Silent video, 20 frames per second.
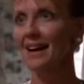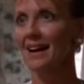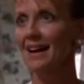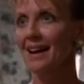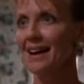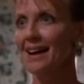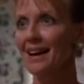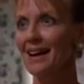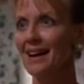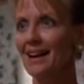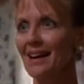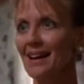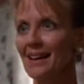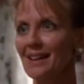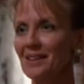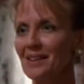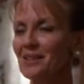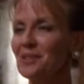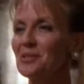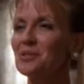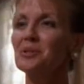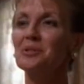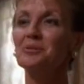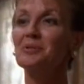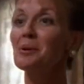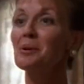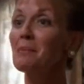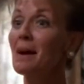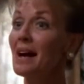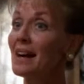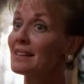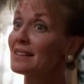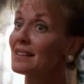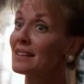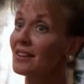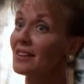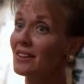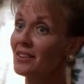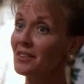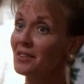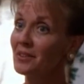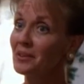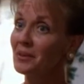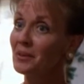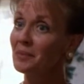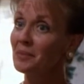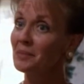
says Holly wasn't seeing anyone serious when she died,